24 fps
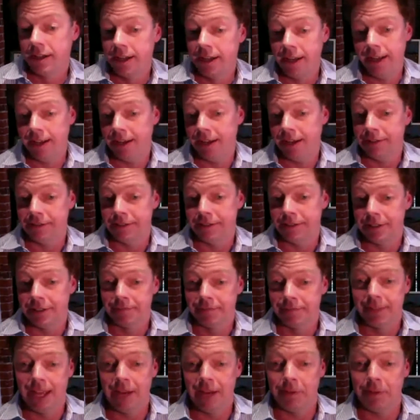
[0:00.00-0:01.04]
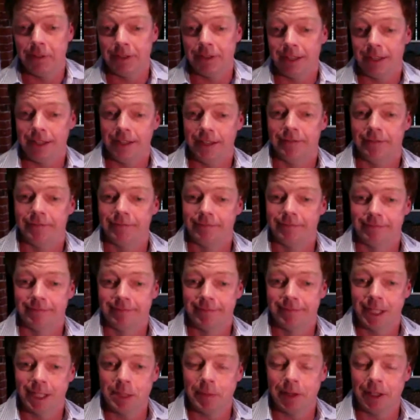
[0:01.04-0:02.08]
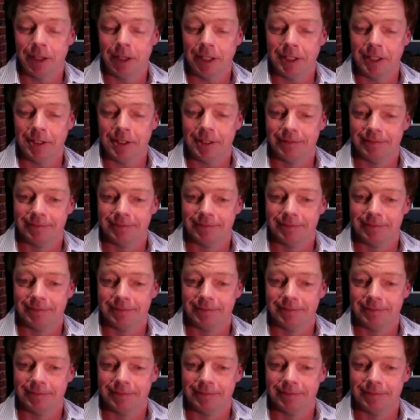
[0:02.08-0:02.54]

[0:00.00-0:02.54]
and that was the experience.